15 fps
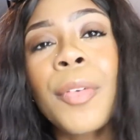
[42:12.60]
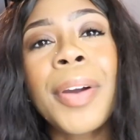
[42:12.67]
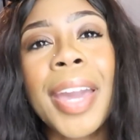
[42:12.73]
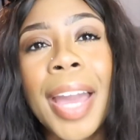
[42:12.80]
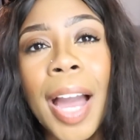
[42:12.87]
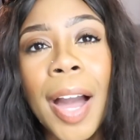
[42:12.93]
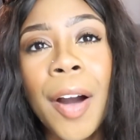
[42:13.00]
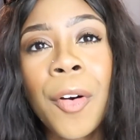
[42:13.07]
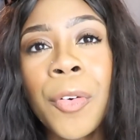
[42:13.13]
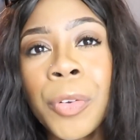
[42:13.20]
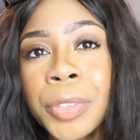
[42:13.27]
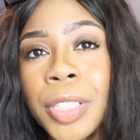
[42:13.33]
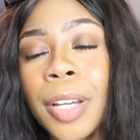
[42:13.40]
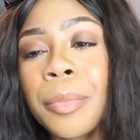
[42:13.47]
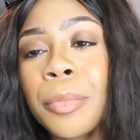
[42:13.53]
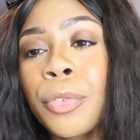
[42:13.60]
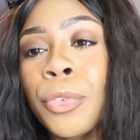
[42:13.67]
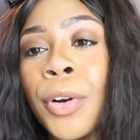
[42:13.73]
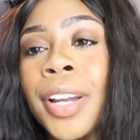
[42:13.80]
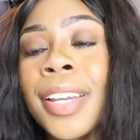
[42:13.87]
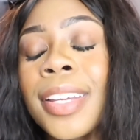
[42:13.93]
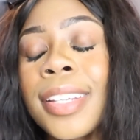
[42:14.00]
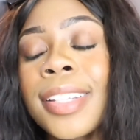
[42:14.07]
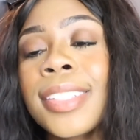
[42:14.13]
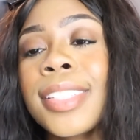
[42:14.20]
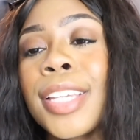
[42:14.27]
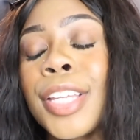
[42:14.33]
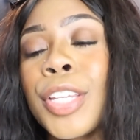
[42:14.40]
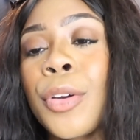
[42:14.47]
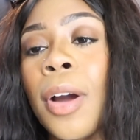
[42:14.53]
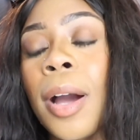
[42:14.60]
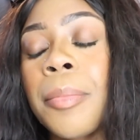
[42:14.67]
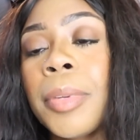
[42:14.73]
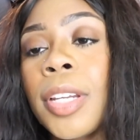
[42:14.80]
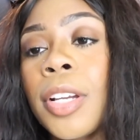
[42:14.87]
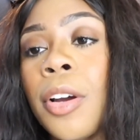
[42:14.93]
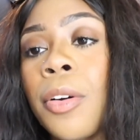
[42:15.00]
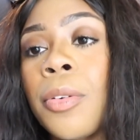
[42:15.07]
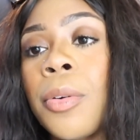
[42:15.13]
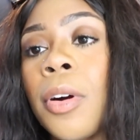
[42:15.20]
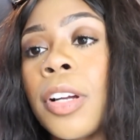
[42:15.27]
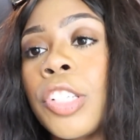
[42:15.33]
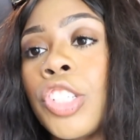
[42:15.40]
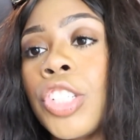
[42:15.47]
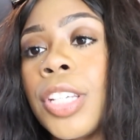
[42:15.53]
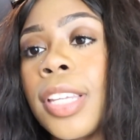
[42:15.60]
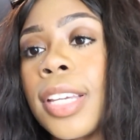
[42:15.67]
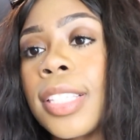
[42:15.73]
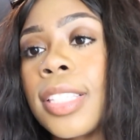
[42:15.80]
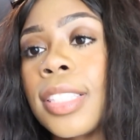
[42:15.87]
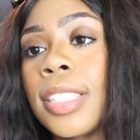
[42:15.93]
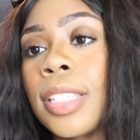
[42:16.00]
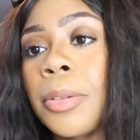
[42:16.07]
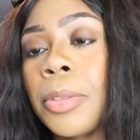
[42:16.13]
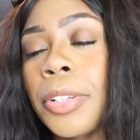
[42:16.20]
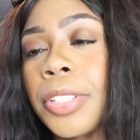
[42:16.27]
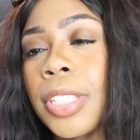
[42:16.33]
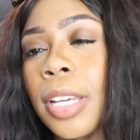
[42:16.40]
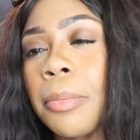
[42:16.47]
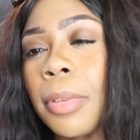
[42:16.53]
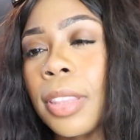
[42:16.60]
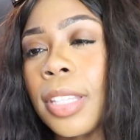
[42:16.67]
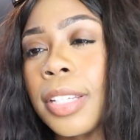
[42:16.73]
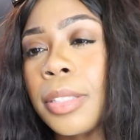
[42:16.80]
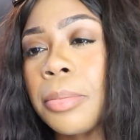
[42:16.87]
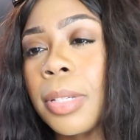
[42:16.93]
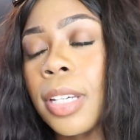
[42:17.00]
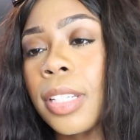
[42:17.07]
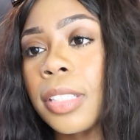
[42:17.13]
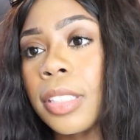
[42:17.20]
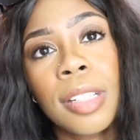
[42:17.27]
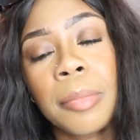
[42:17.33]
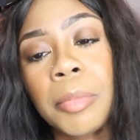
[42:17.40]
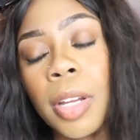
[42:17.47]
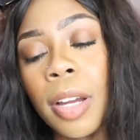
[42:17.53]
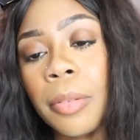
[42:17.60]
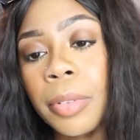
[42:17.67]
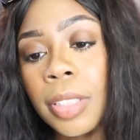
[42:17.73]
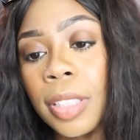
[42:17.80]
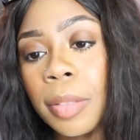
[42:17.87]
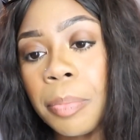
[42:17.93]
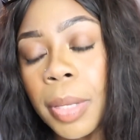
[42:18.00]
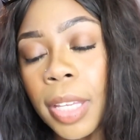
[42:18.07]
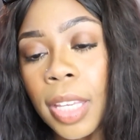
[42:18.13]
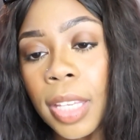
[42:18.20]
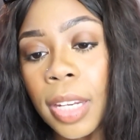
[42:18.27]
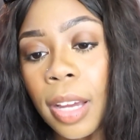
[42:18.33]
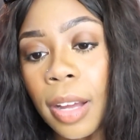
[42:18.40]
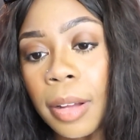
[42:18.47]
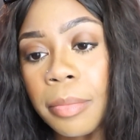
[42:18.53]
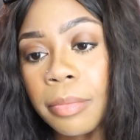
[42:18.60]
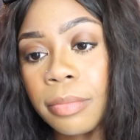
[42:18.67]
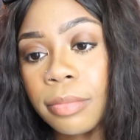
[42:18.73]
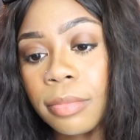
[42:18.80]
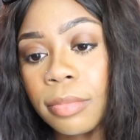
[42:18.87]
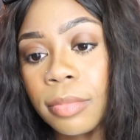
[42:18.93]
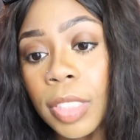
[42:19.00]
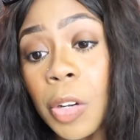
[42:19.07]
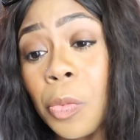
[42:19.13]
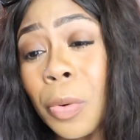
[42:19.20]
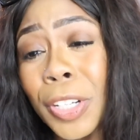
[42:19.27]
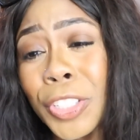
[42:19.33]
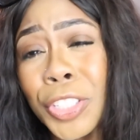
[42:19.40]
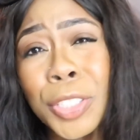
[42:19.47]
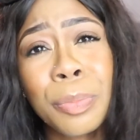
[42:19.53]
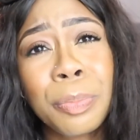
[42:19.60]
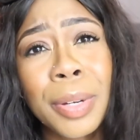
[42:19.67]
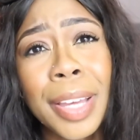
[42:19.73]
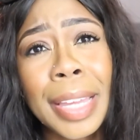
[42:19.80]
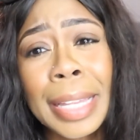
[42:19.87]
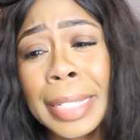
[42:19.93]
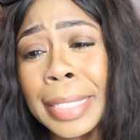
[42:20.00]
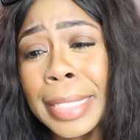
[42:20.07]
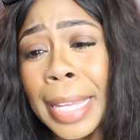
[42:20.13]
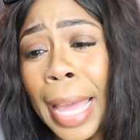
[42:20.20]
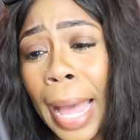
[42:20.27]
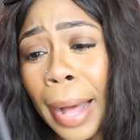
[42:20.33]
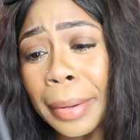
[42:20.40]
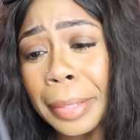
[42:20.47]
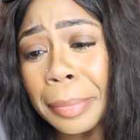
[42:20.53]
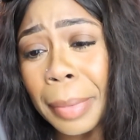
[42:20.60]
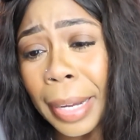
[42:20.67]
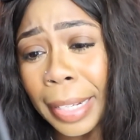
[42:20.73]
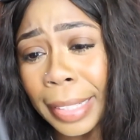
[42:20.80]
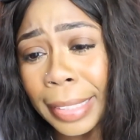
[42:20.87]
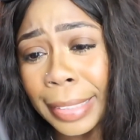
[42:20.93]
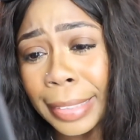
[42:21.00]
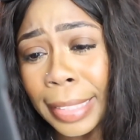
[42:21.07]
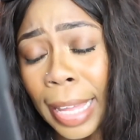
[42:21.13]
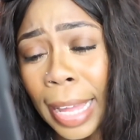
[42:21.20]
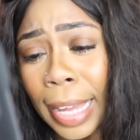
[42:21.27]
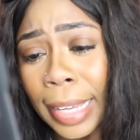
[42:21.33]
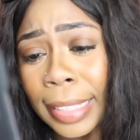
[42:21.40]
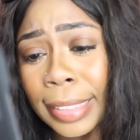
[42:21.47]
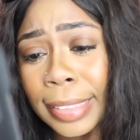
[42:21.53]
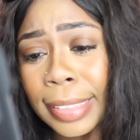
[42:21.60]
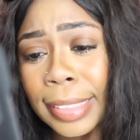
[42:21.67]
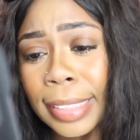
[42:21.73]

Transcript: okay I'll uh, hold on before i continue i'm gonna go on genius and see what they're saying about this because i'm not really picking up what she's putting down i'm not gonna lie let's